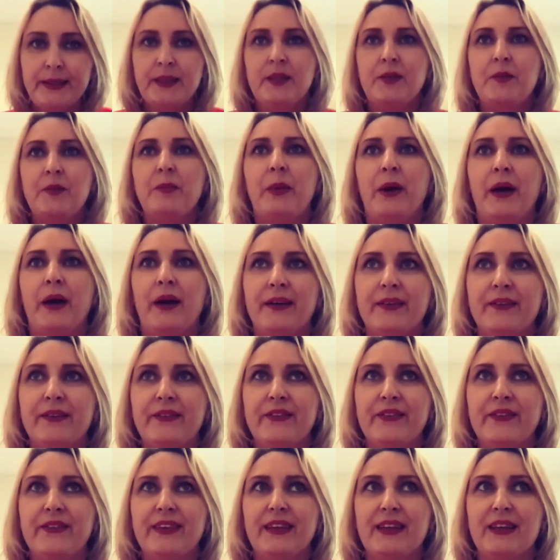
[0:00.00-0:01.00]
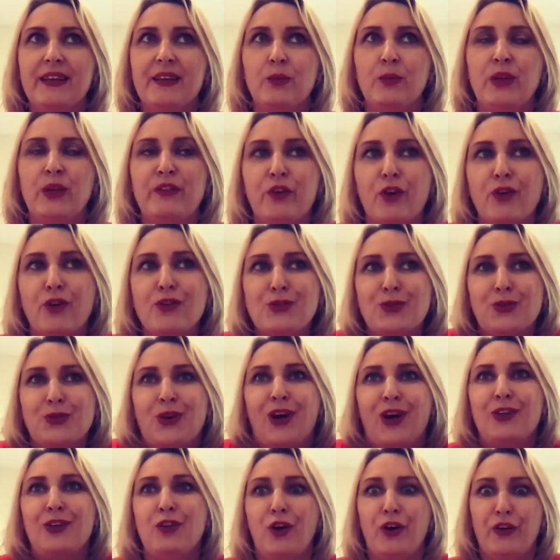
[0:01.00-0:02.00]
But we've also got a
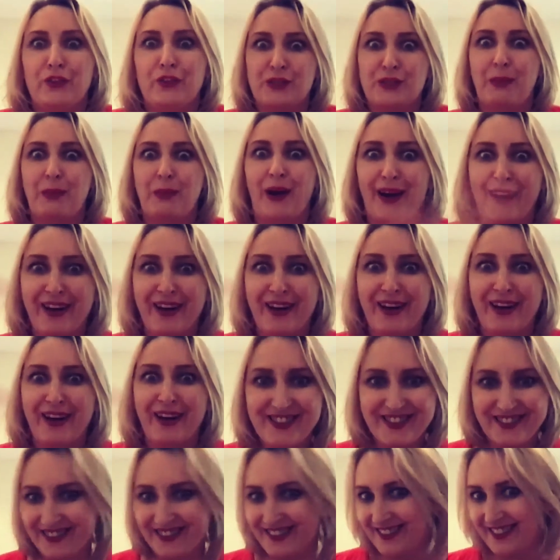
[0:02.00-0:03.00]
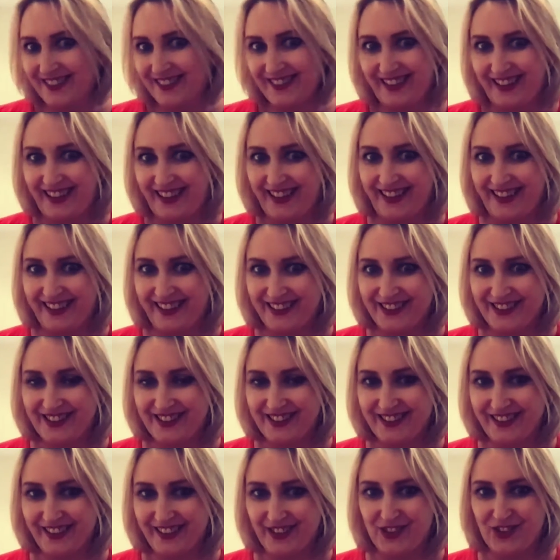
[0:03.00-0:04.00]
lot of sparse areas
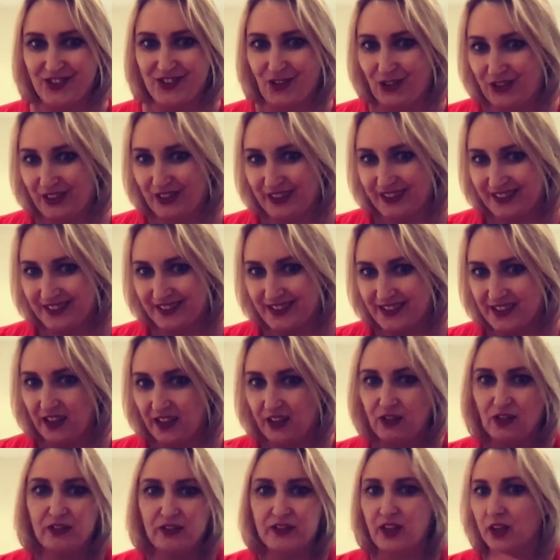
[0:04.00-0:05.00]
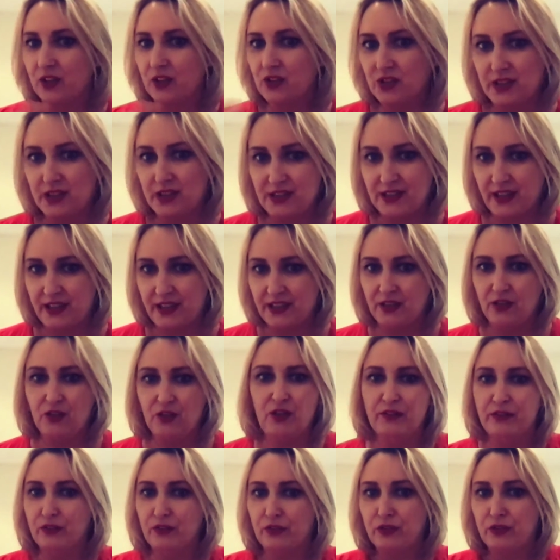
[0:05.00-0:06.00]
in Scotland, a lot of countryside, a lot of
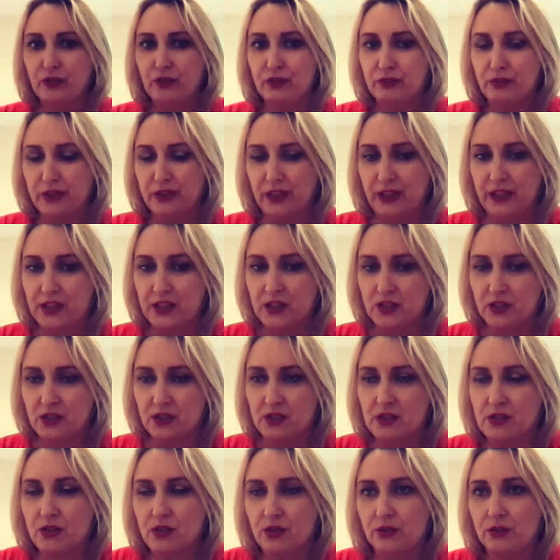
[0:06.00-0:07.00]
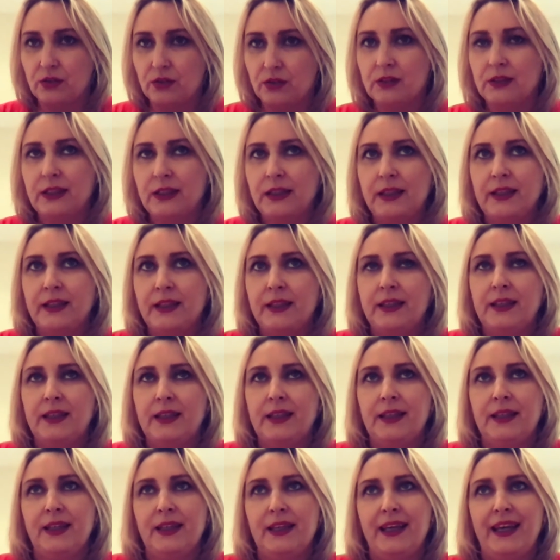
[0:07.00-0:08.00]
rural locations. So
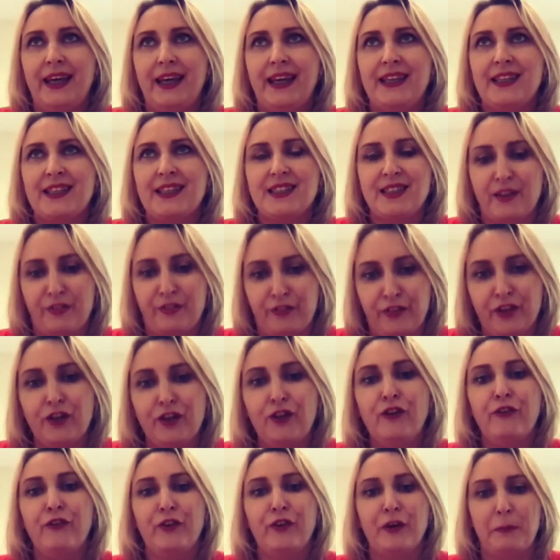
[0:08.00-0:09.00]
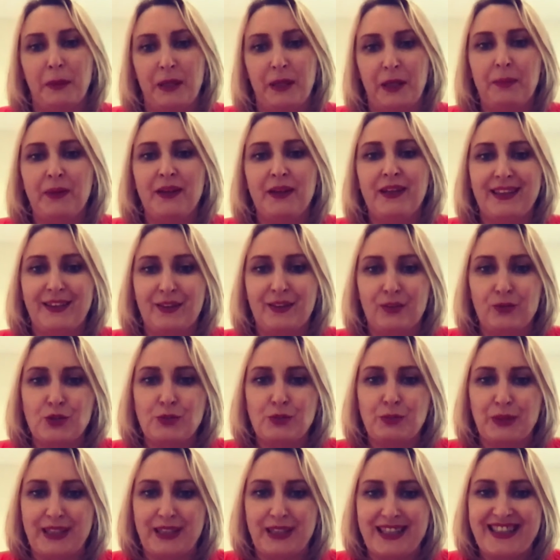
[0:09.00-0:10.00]
it's difficult for people in those
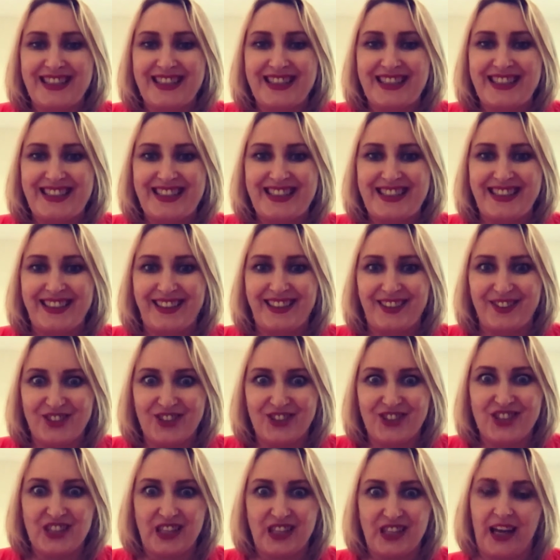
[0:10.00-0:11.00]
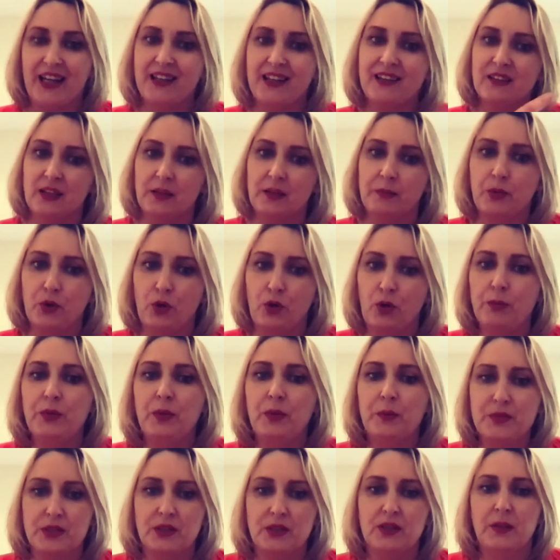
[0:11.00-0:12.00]
places to understand the
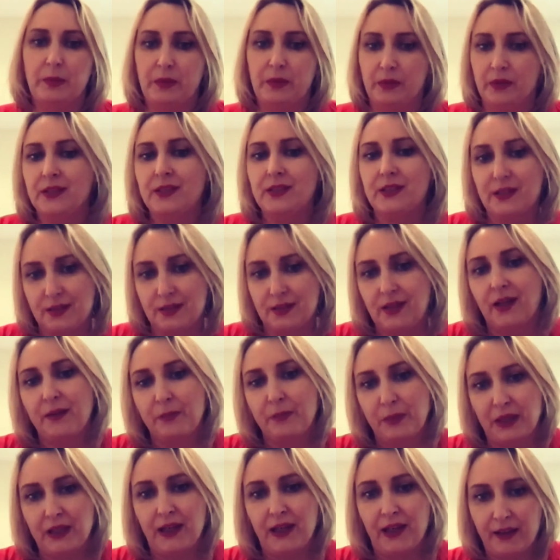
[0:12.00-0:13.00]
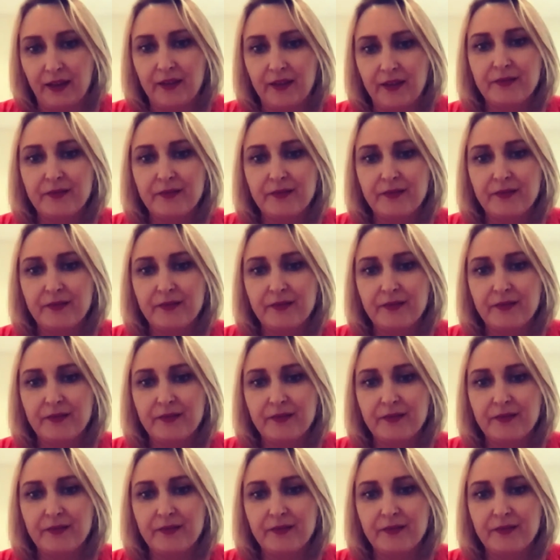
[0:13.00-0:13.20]
problems in the places that are being hit.